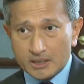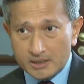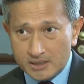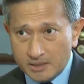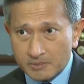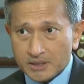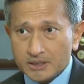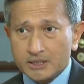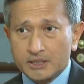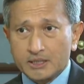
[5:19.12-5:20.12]

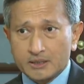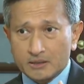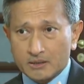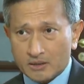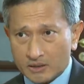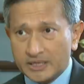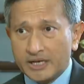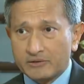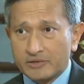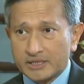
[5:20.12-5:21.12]
Similarly,
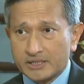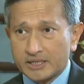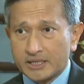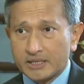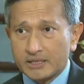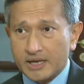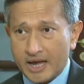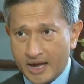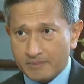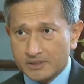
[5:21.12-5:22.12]
contact tracing
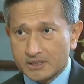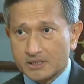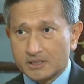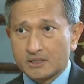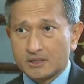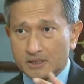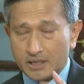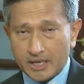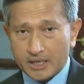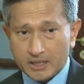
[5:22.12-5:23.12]
apps
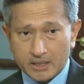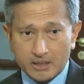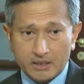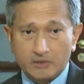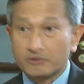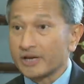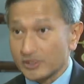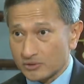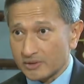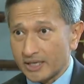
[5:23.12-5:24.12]
like uh,
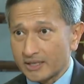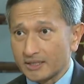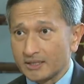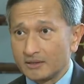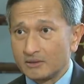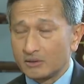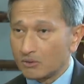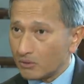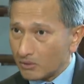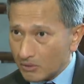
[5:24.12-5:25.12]
Trace Together,
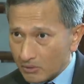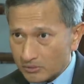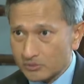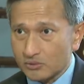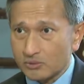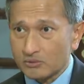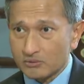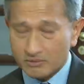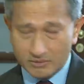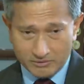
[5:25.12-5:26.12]
also
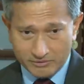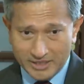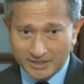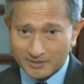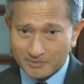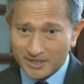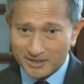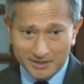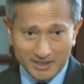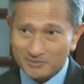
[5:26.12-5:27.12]
created by
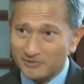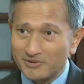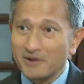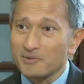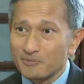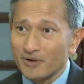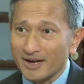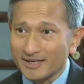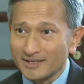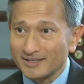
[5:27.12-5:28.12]
a team of very
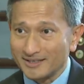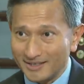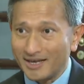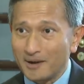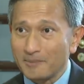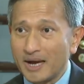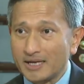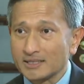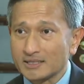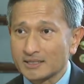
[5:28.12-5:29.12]
bright young
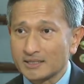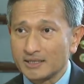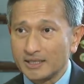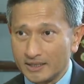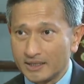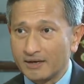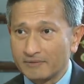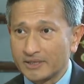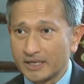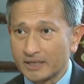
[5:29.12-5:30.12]
minds in
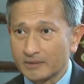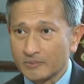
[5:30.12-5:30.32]
GovTech,